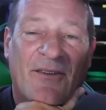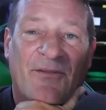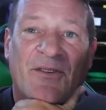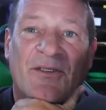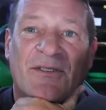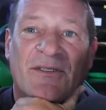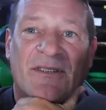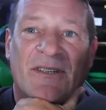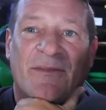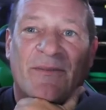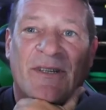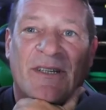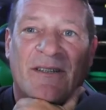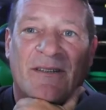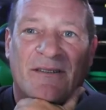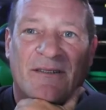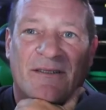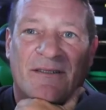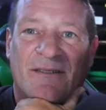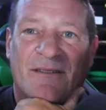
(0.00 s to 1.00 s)
if you see
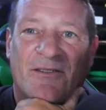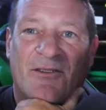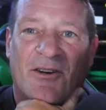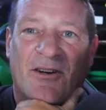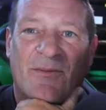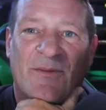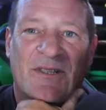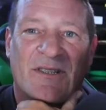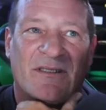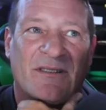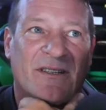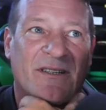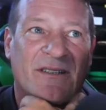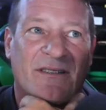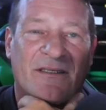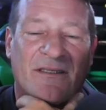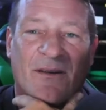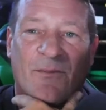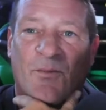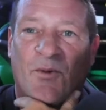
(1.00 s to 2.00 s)
me grimacing
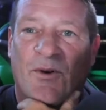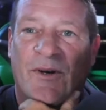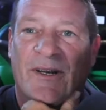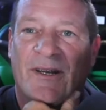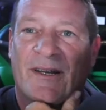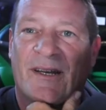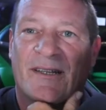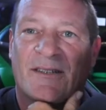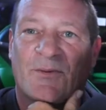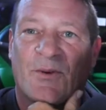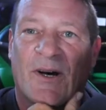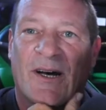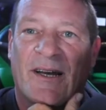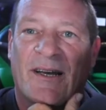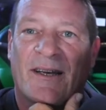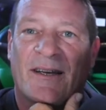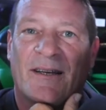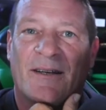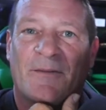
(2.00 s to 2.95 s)
at some point, that's why.